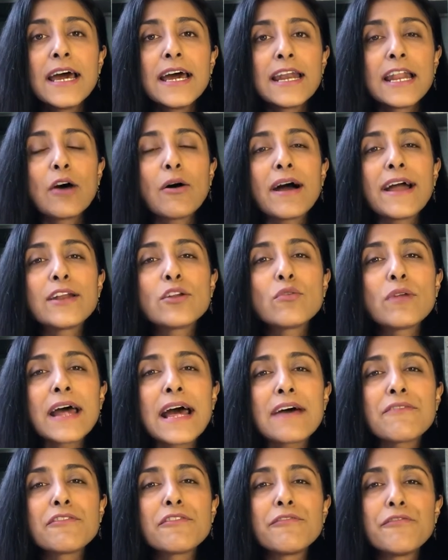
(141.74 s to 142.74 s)
Now, I don't
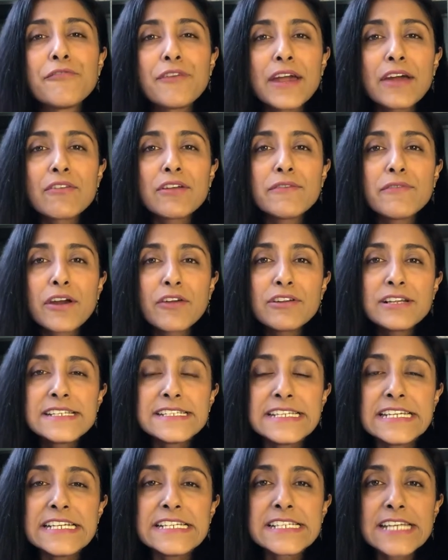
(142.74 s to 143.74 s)
have a very, very
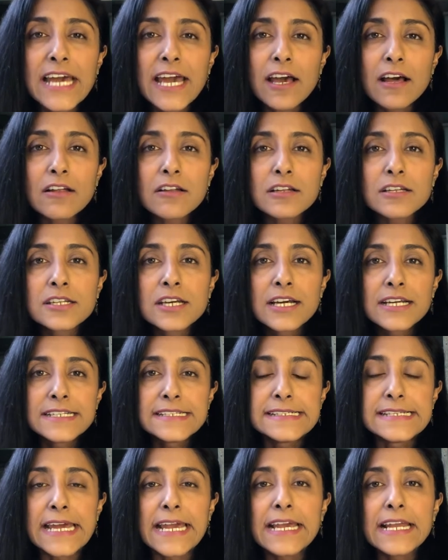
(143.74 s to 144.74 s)
detailed
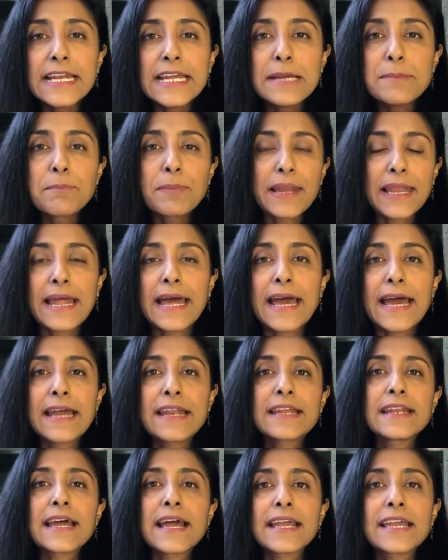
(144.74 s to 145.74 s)
daily plan
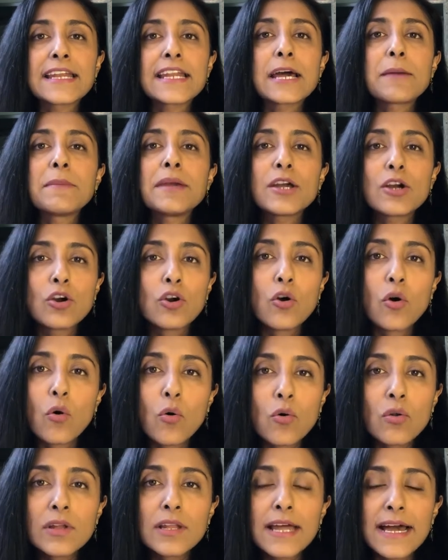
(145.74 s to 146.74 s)
and academic
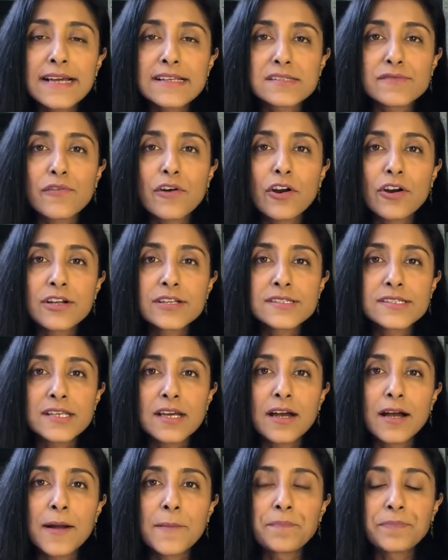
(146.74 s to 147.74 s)
goal as far as,
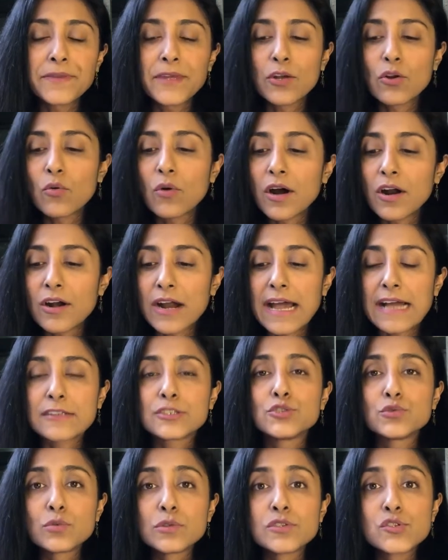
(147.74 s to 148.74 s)
our
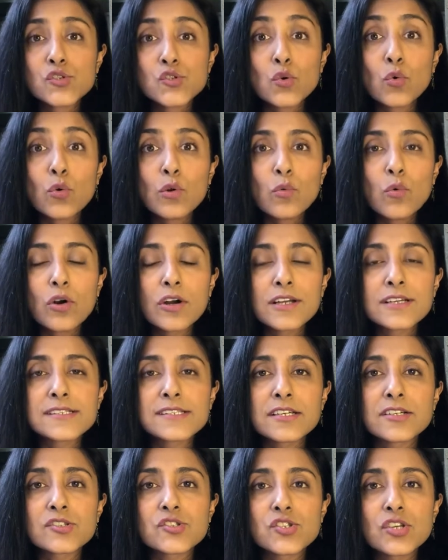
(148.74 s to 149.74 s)
actual schoolwork is
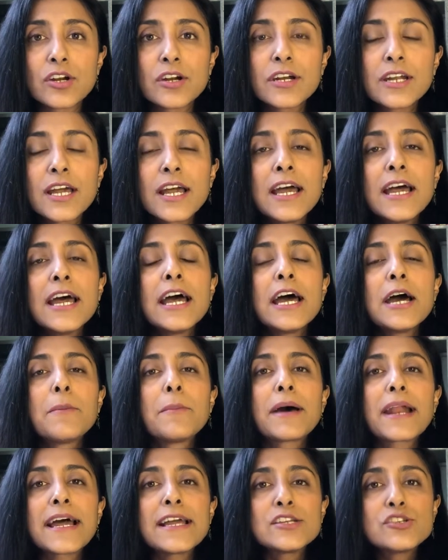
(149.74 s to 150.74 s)
concerned.
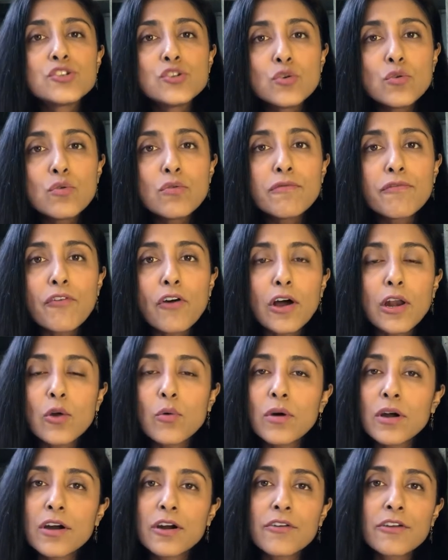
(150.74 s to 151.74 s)
But I do
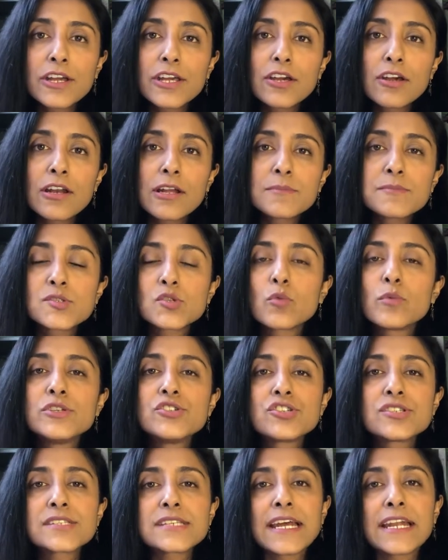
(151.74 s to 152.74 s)
follow a curriculum, so we
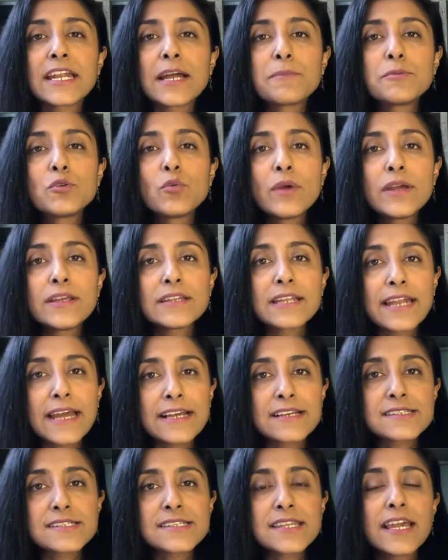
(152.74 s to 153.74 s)
just end up doing the
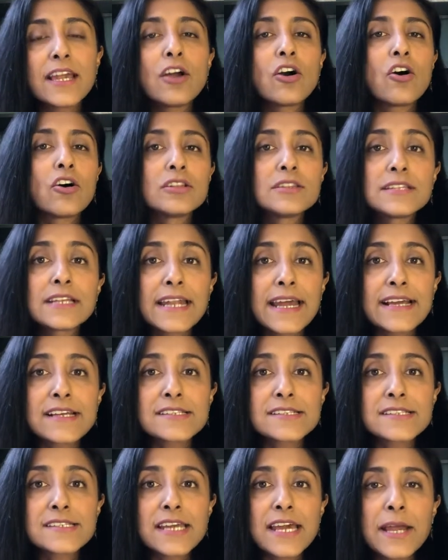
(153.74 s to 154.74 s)
next thing on the
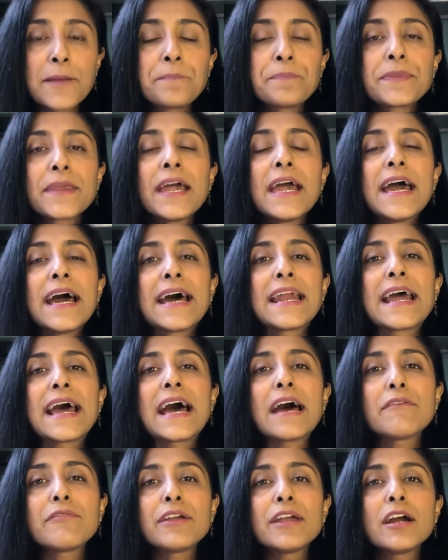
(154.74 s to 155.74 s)
next day. And
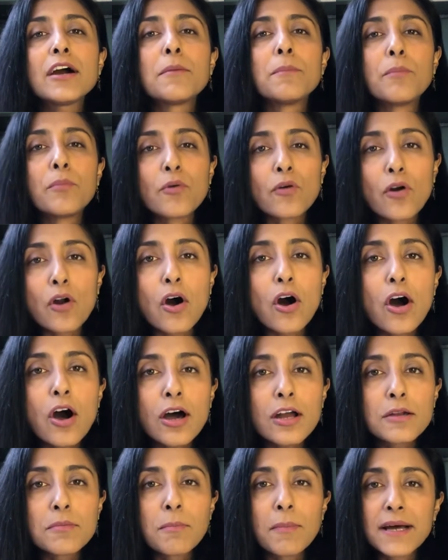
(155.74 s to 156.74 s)
having a
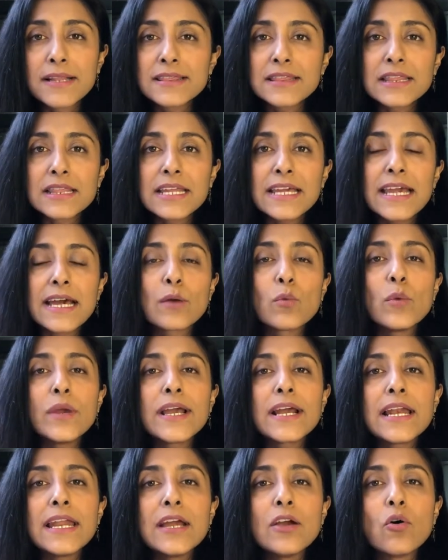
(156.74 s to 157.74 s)
broad monthly and
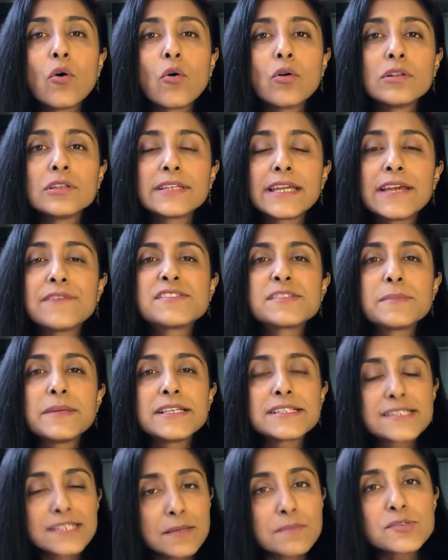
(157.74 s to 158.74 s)
weekly goal gives me
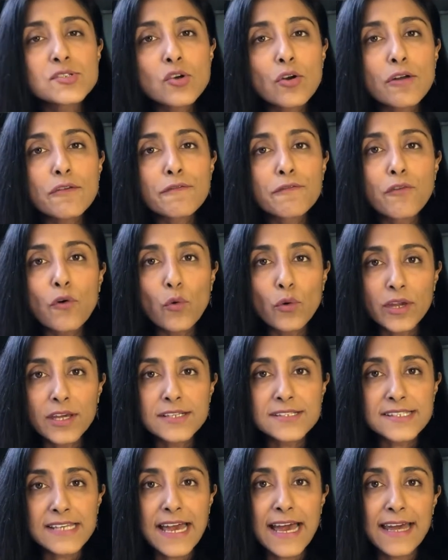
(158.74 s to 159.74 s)
some sort of
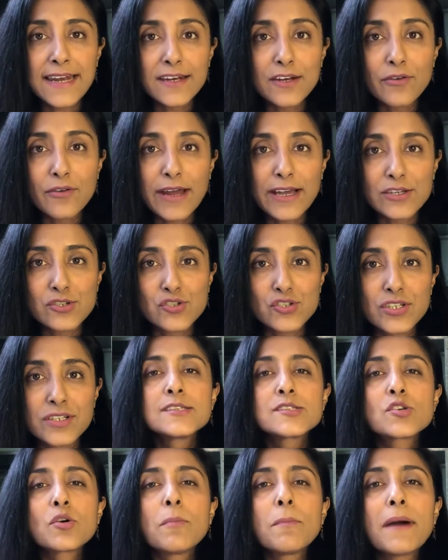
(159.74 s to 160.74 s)
focus and direction.
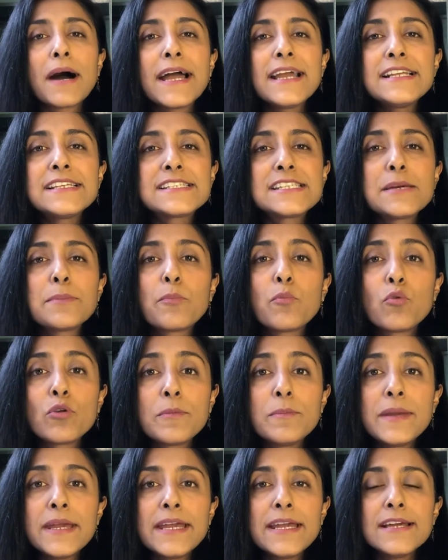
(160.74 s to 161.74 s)
So my tip
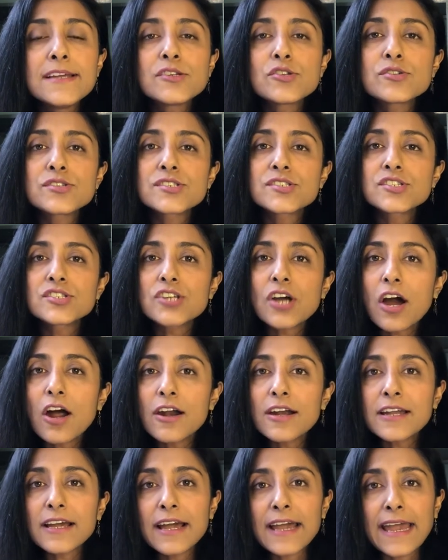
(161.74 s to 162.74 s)
would be to
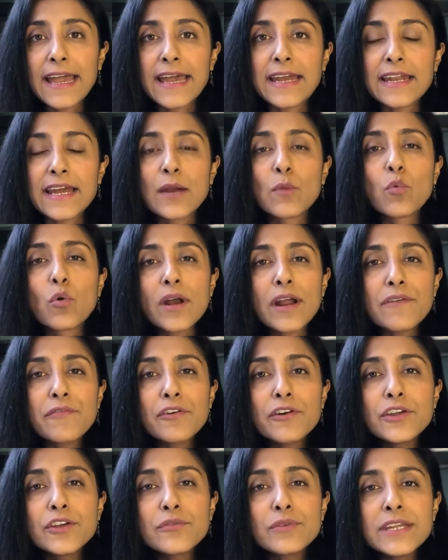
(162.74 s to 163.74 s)
start ahead, and
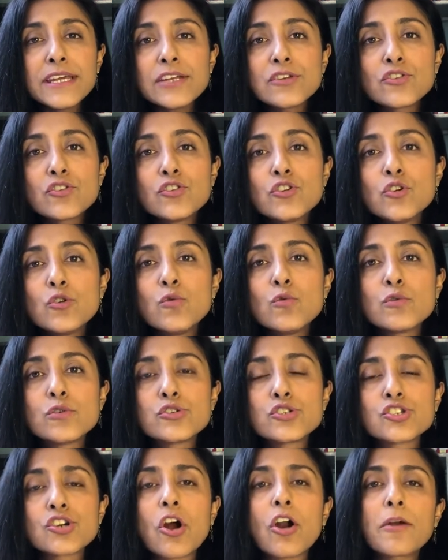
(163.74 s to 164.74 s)
whatever you need to do to
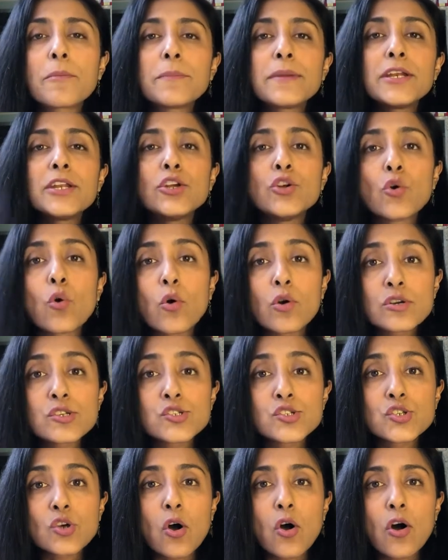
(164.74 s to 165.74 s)
sharpen your
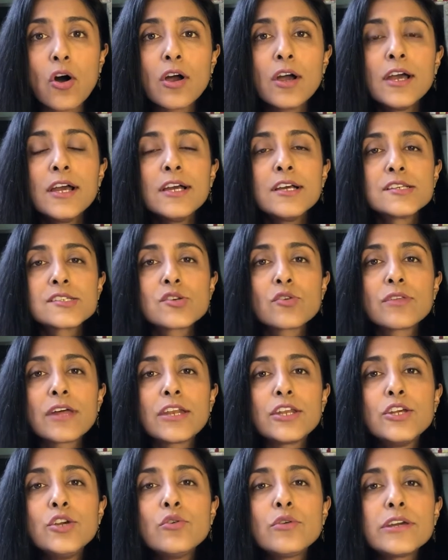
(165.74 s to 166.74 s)
saw so
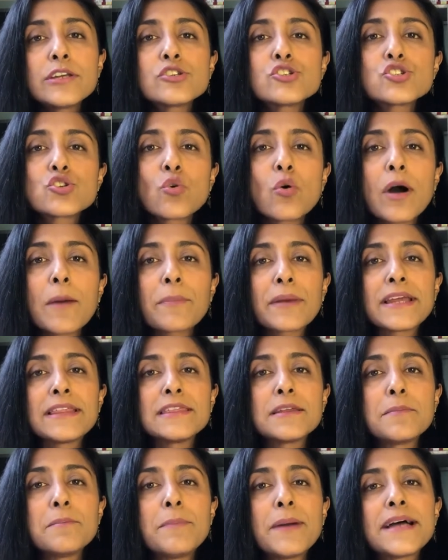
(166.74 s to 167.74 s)
that you can show up in
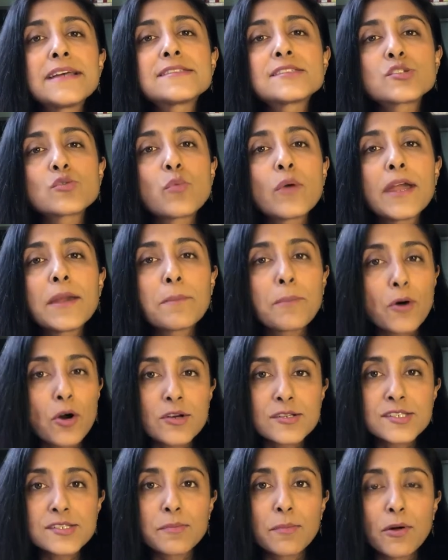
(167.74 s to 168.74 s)
the best way
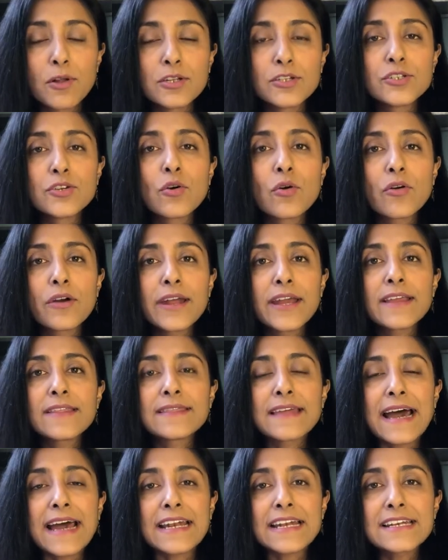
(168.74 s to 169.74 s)
possible during
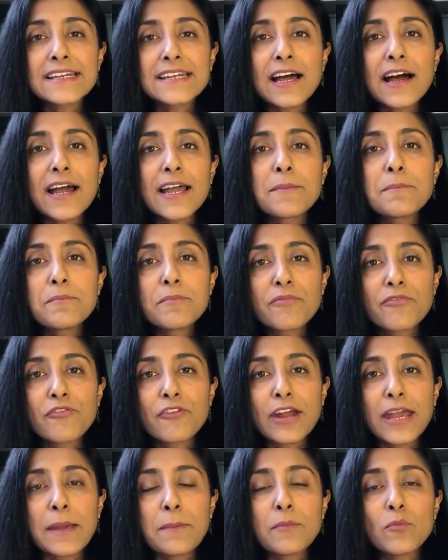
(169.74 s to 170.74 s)
that time
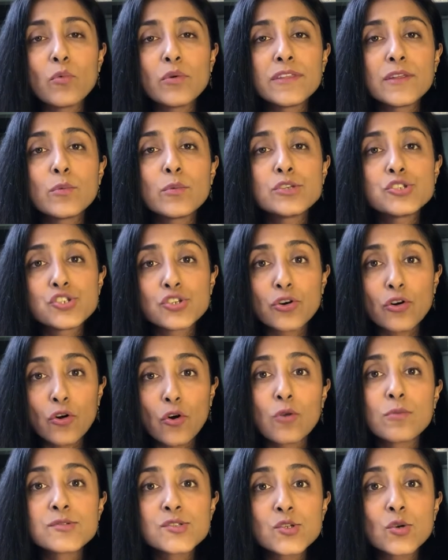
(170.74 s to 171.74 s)
frame within which you're
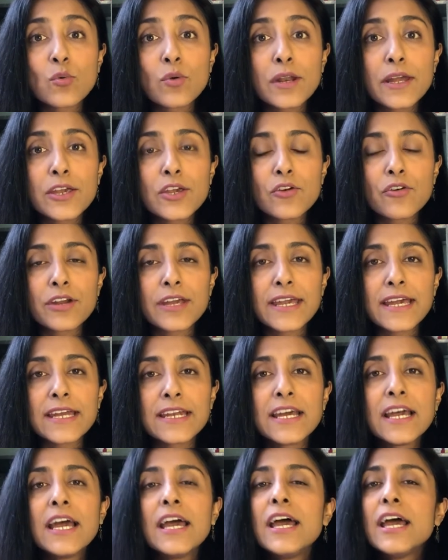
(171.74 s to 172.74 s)
homeschooling your
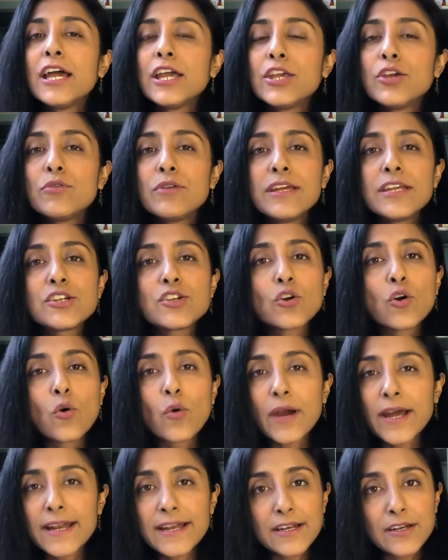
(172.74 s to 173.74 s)
kid, you need to
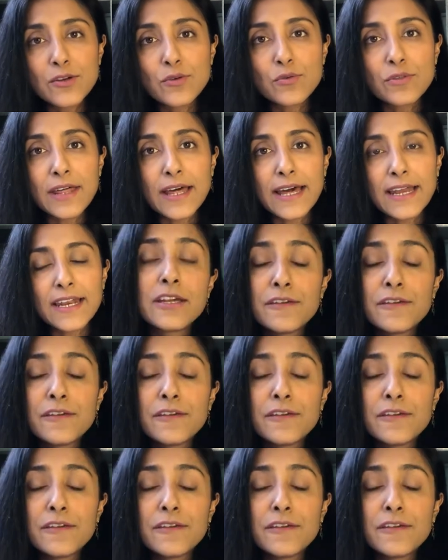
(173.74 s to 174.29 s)
go ahead and do that.